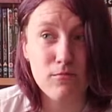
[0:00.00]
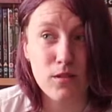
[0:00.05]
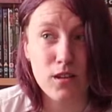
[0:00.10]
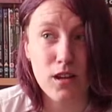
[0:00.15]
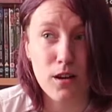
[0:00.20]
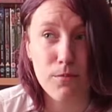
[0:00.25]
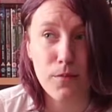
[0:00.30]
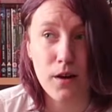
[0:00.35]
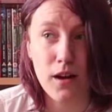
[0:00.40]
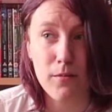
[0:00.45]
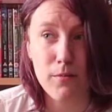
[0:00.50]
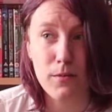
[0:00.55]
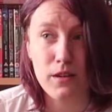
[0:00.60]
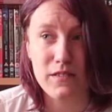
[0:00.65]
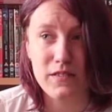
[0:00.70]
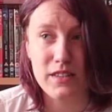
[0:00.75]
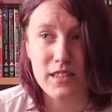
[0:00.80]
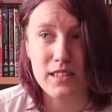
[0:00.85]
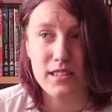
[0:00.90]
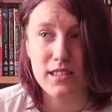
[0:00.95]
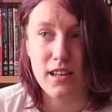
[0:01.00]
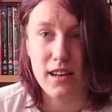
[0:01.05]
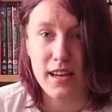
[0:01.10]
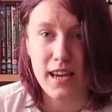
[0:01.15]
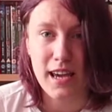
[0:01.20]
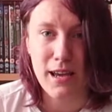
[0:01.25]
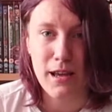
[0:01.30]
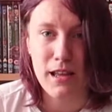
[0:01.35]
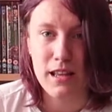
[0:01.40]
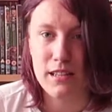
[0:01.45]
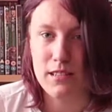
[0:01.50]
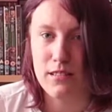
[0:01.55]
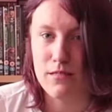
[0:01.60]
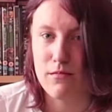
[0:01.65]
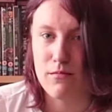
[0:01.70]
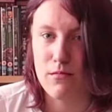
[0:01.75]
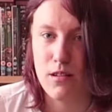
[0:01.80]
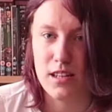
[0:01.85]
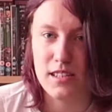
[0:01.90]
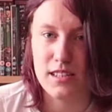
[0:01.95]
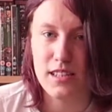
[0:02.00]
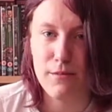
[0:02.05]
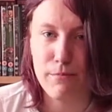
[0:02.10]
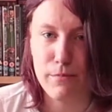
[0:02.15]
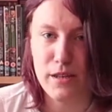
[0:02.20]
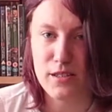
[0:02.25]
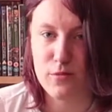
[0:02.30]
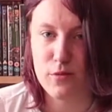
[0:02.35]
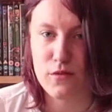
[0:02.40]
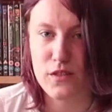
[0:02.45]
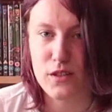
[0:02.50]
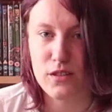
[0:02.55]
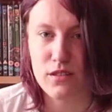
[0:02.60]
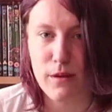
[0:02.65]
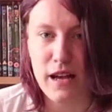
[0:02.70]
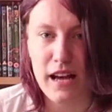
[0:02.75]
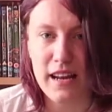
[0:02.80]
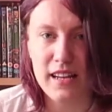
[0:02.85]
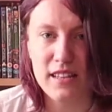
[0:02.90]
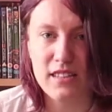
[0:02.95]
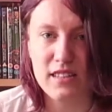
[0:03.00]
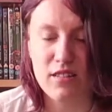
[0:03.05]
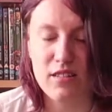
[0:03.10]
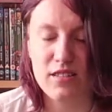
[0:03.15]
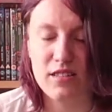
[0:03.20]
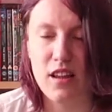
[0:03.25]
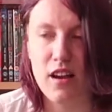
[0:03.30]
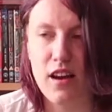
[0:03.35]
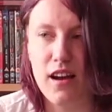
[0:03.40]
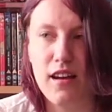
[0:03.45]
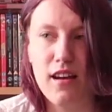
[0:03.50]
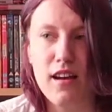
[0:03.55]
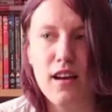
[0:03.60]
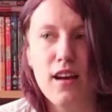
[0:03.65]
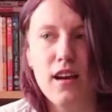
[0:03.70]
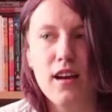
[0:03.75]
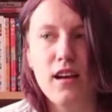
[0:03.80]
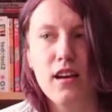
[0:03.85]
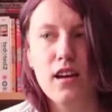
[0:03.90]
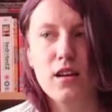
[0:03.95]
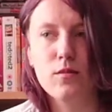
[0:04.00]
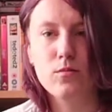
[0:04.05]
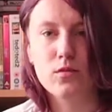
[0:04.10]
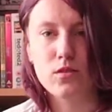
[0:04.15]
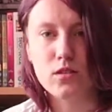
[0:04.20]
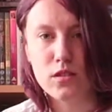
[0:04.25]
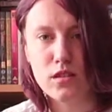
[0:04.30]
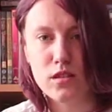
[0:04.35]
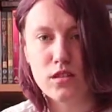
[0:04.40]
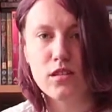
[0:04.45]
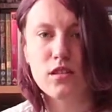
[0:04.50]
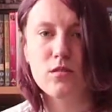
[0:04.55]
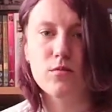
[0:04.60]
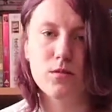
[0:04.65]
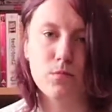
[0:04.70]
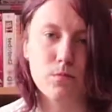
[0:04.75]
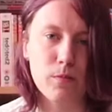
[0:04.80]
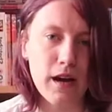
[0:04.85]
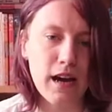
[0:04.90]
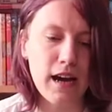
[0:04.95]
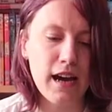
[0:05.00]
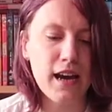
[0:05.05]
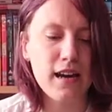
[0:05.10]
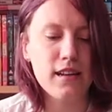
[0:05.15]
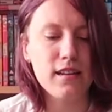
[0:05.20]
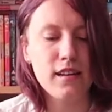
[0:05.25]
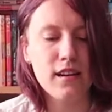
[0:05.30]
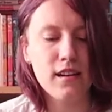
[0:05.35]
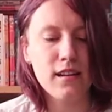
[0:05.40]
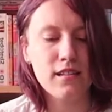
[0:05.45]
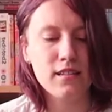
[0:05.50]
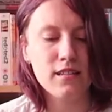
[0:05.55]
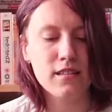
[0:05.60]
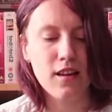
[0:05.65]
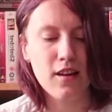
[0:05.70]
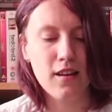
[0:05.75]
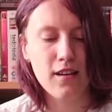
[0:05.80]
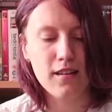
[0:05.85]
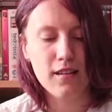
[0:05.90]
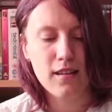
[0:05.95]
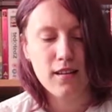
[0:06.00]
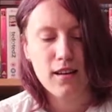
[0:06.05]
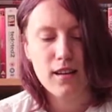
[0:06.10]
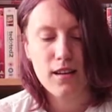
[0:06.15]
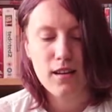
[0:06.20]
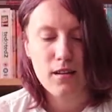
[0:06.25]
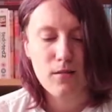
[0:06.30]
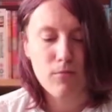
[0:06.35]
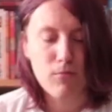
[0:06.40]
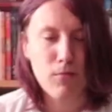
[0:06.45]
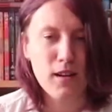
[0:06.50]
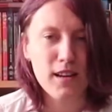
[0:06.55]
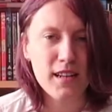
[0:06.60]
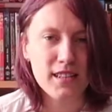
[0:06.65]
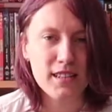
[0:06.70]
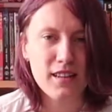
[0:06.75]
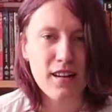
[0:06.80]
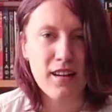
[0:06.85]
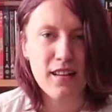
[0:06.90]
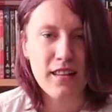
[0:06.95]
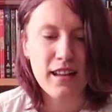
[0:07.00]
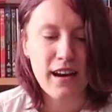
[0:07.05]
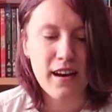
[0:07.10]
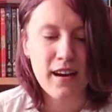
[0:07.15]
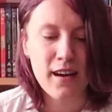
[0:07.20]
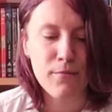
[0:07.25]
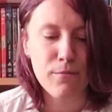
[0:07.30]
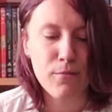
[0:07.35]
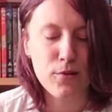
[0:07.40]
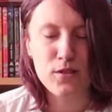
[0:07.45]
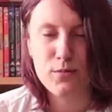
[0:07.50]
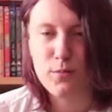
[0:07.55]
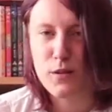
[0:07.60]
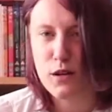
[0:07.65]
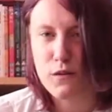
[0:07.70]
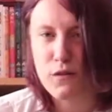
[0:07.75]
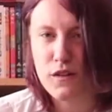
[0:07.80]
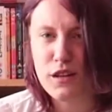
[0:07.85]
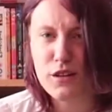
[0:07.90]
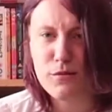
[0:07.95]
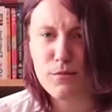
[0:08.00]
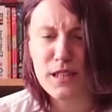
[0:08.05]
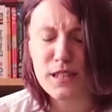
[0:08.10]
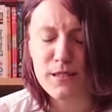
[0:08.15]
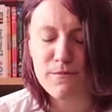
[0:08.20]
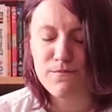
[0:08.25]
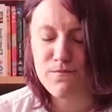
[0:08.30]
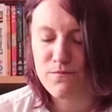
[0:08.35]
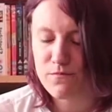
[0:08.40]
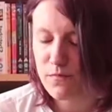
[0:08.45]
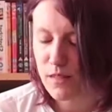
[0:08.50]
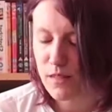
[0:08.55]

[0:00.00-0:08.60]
when I buy movies, I get, I see mixed reviews about it, so it's like, it was good, it was bad, and it's like, when it's like that, it puts me off a little bit,